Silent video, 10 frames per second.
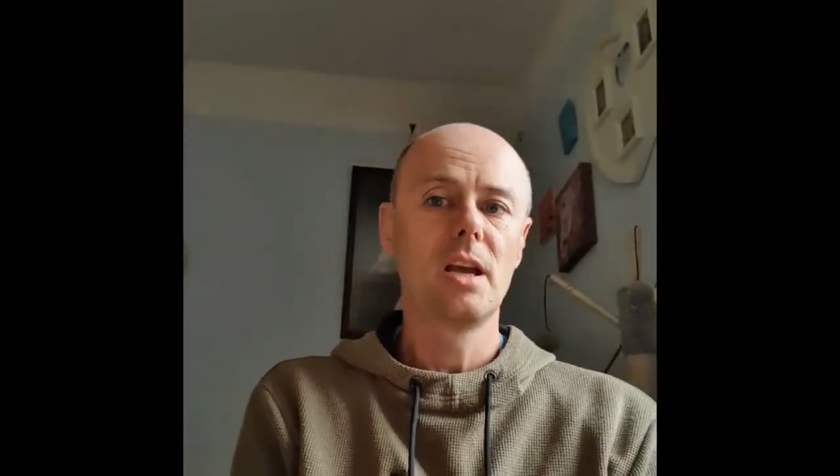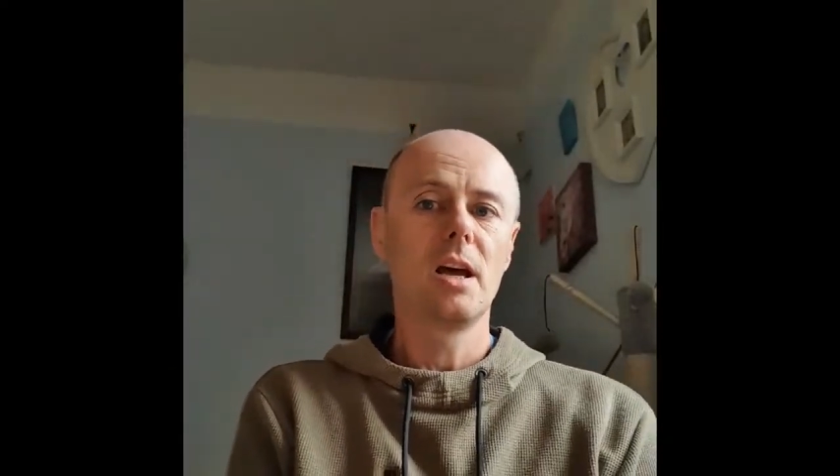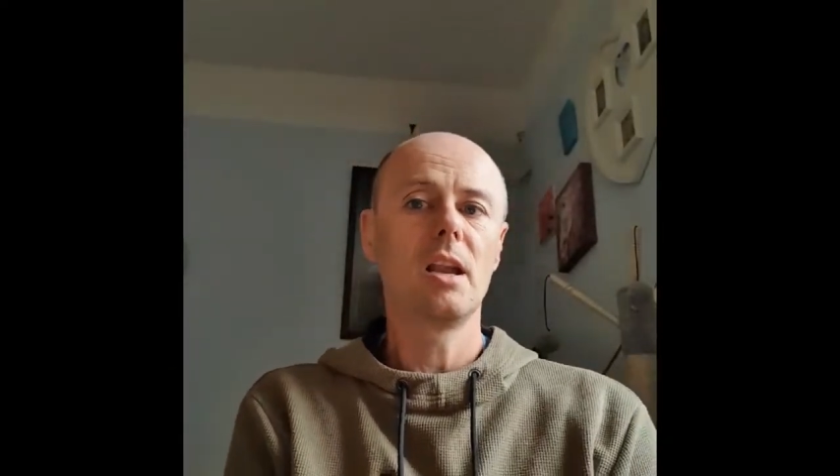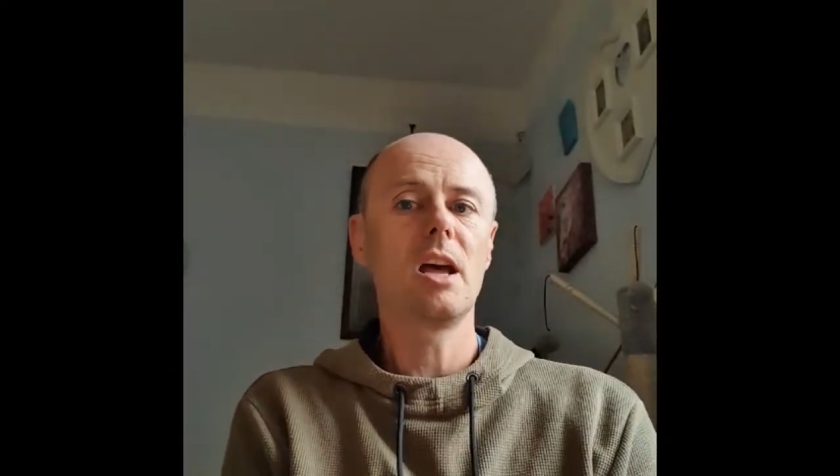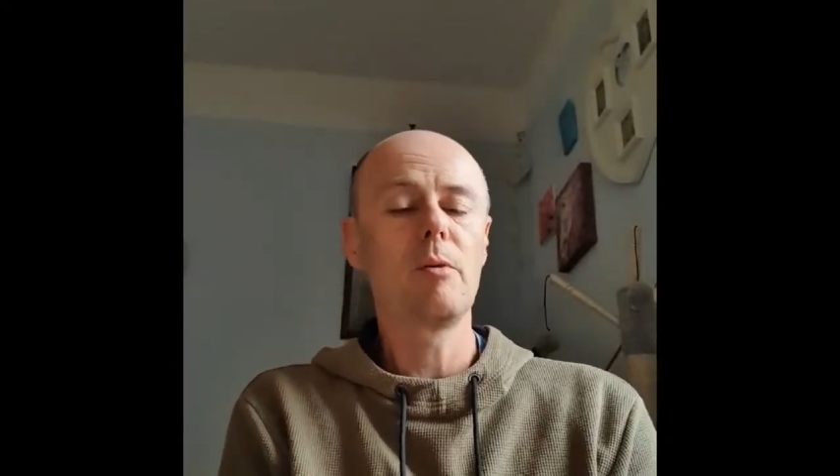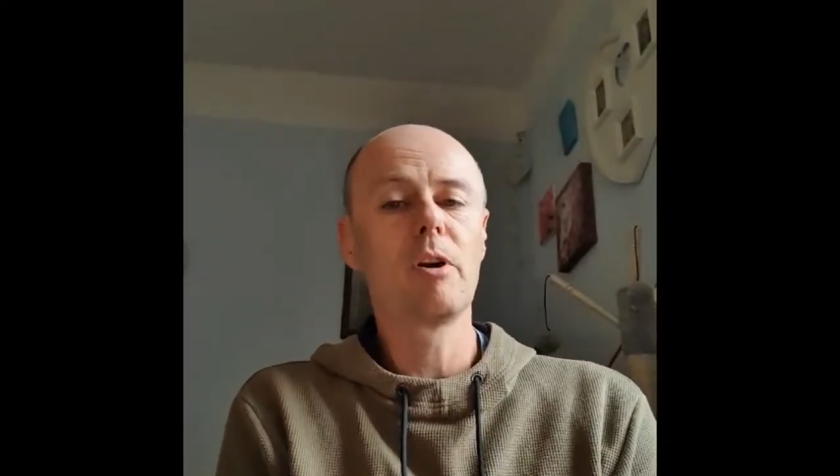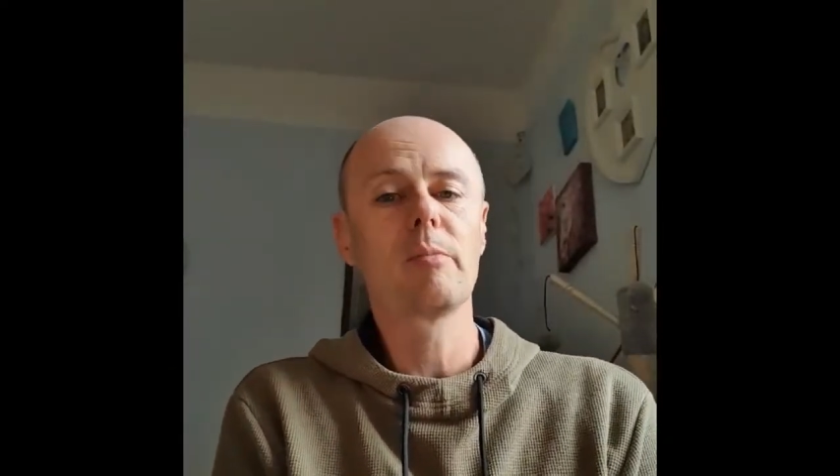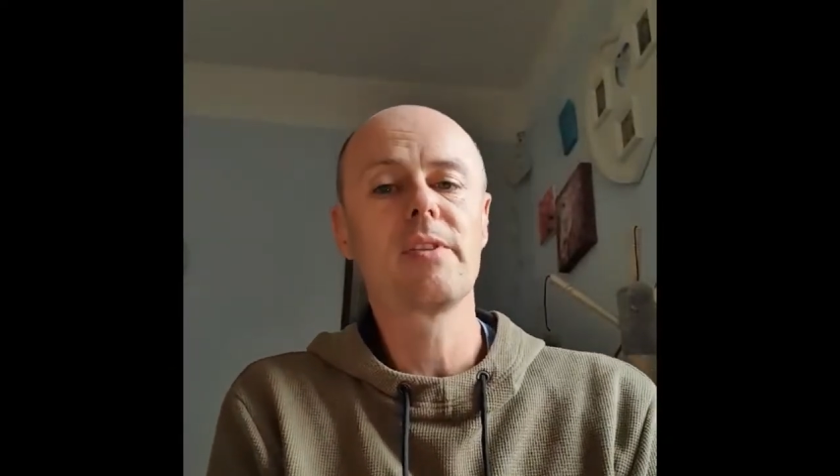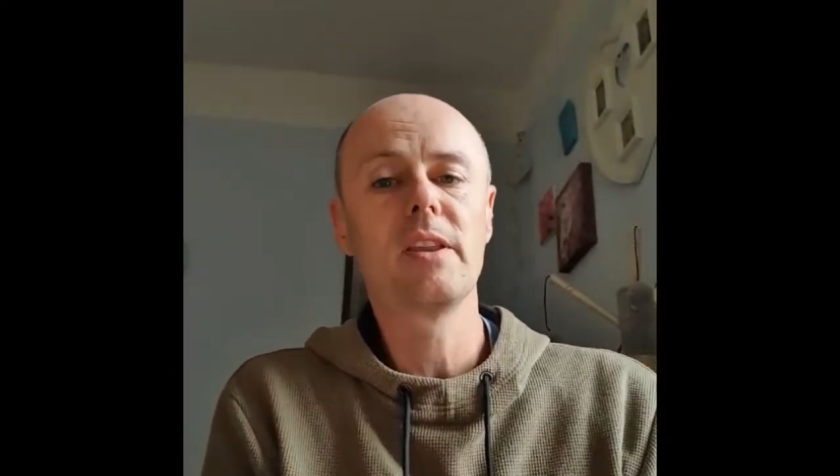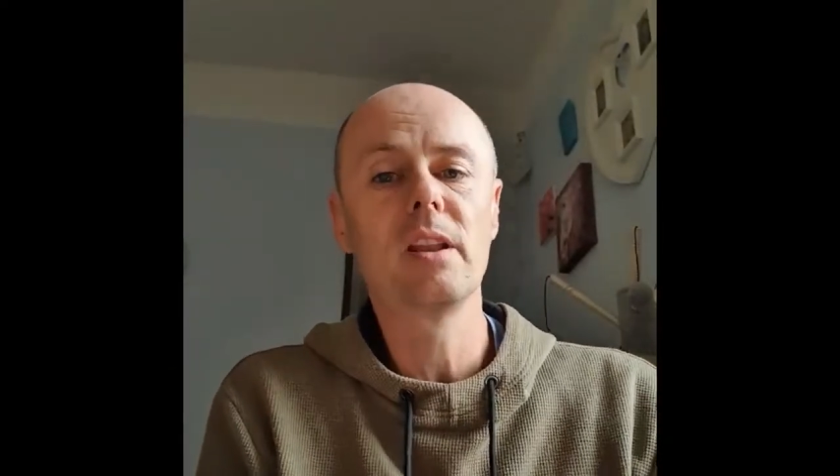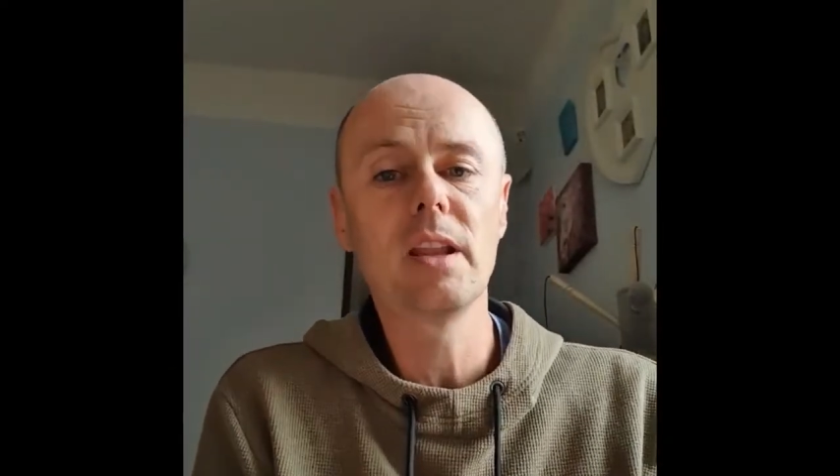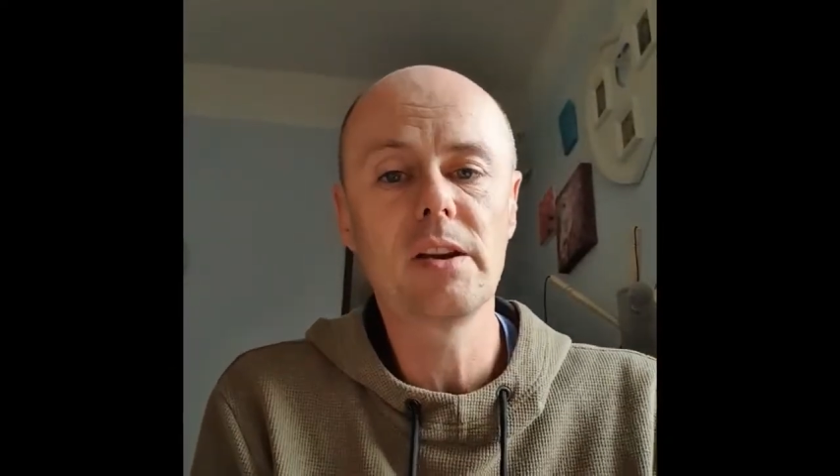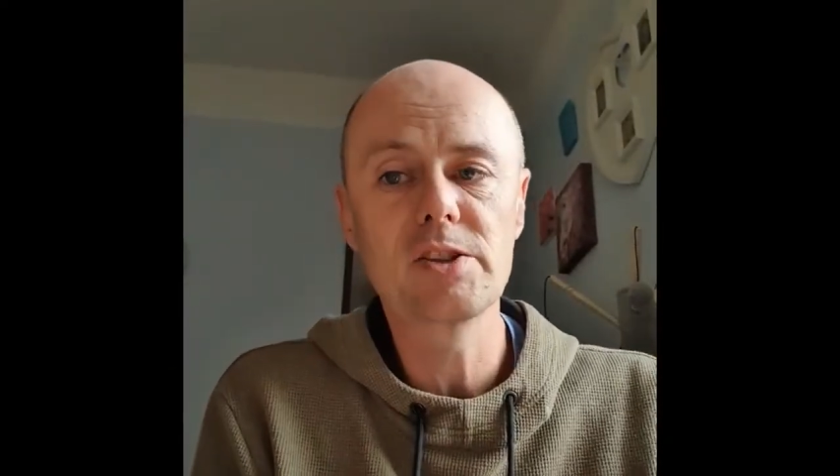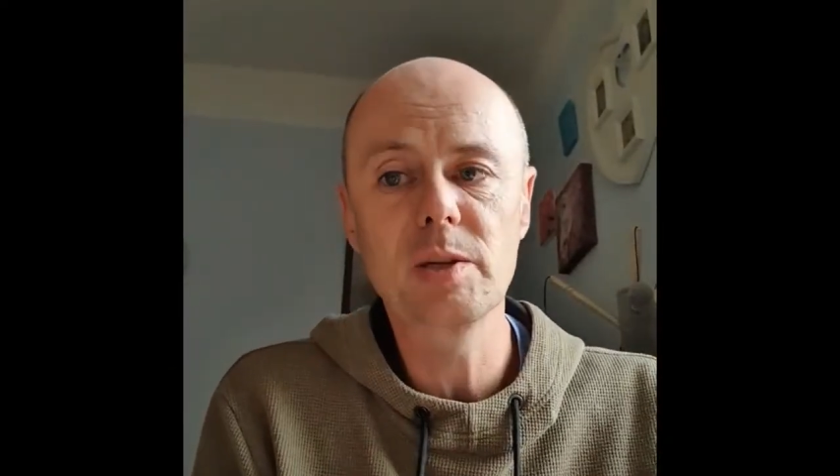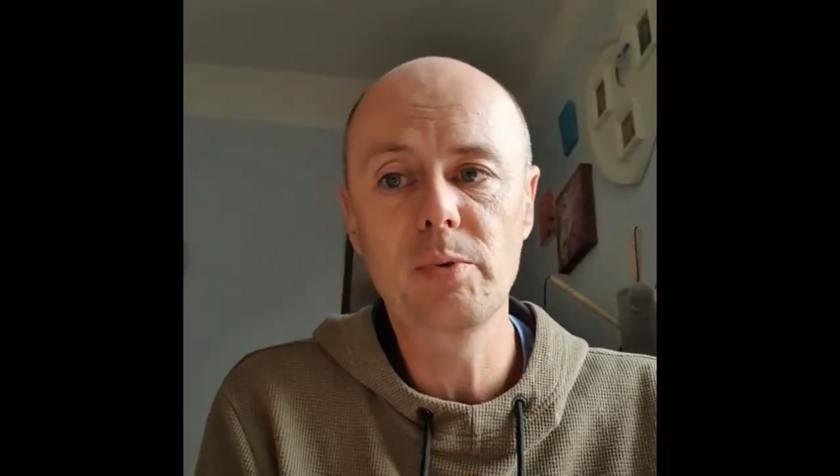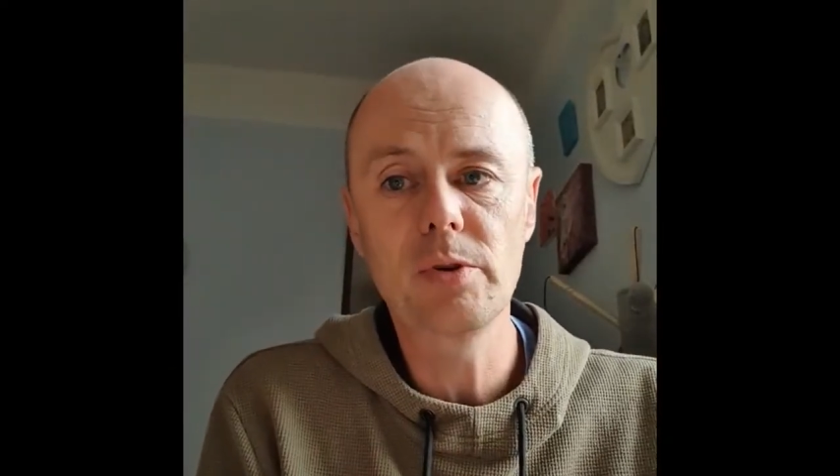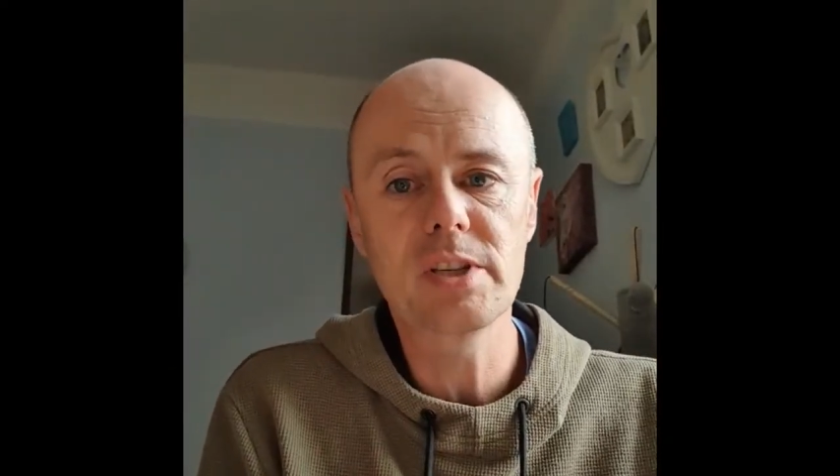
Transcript: and I work within the Learning Support